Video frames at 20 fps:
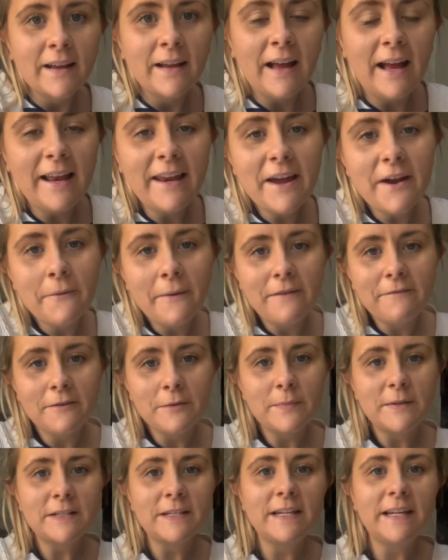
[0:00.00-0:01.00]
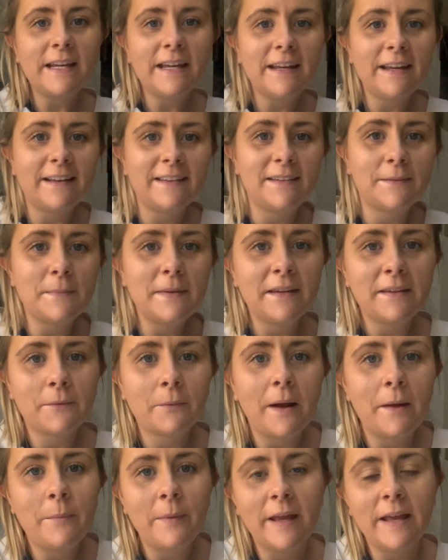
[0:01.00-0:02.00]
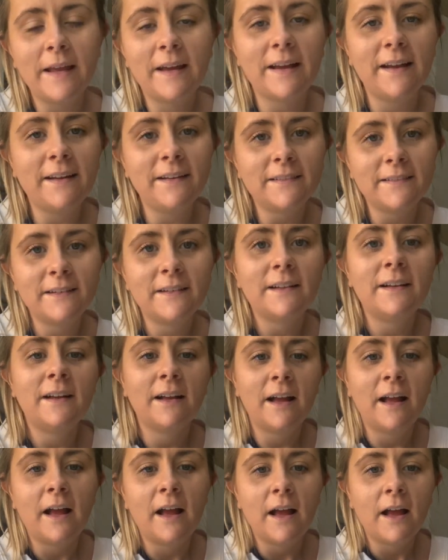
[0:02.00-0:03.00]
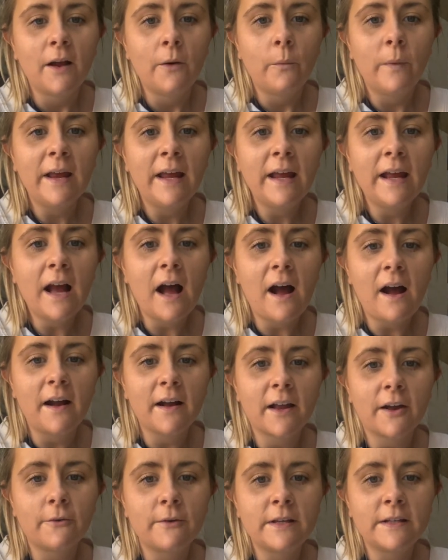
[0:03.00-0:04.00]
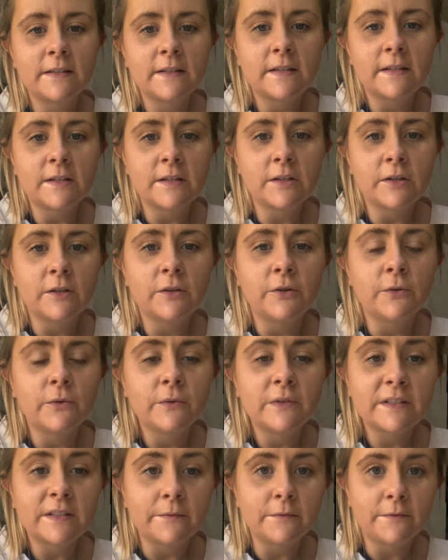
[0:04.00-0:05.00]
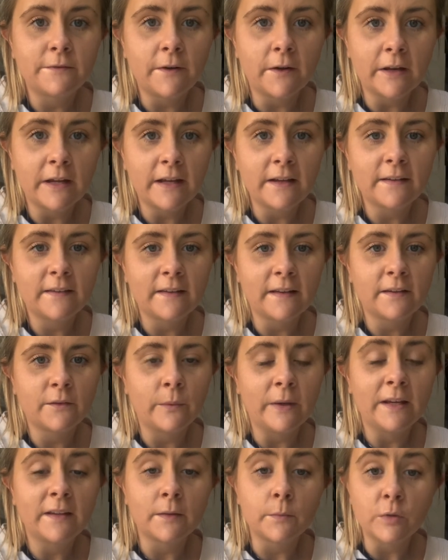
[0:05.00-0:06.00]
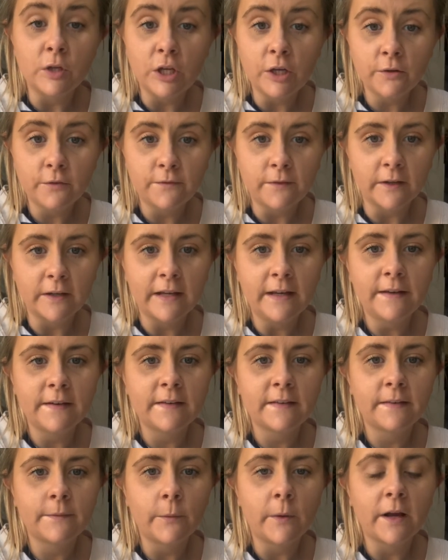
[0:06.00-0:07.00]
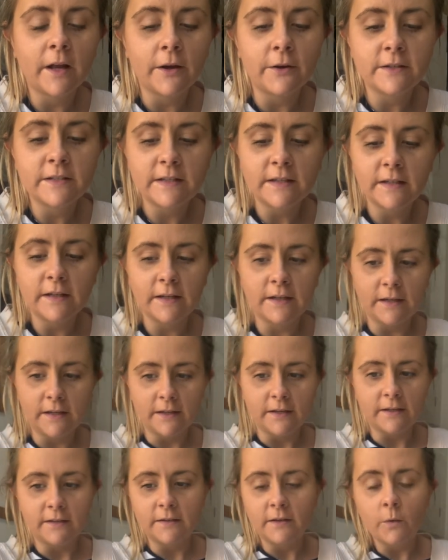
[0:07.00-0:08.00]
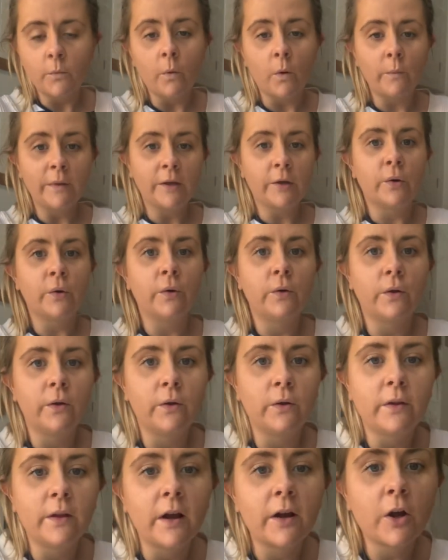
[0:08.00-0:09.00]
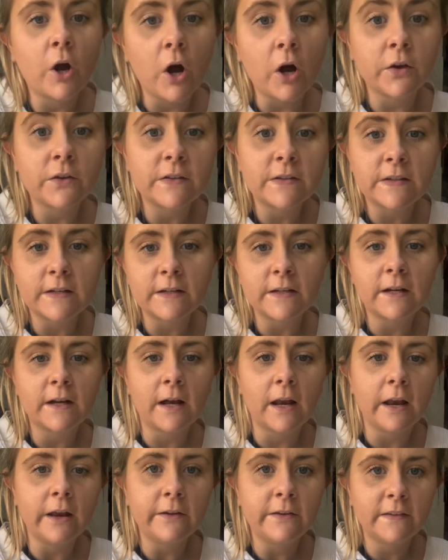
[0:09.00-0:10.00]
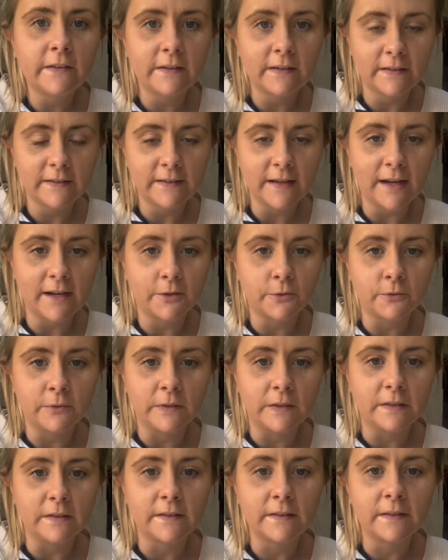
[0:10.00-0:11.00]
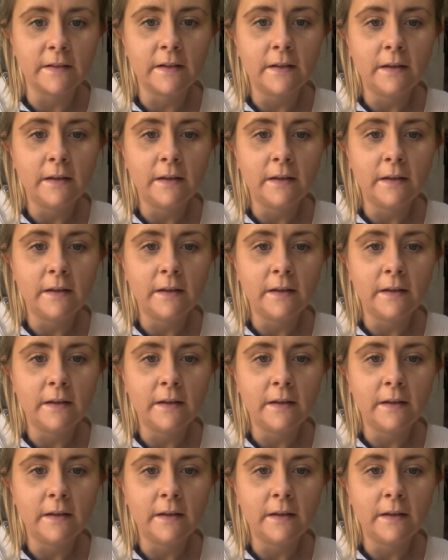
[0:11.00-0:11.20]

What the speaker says: Hello everybody, it's Miss Webb here. We are going to do some phonics this week, some new phonics. We're going to learn what we call consonant cluster sounds.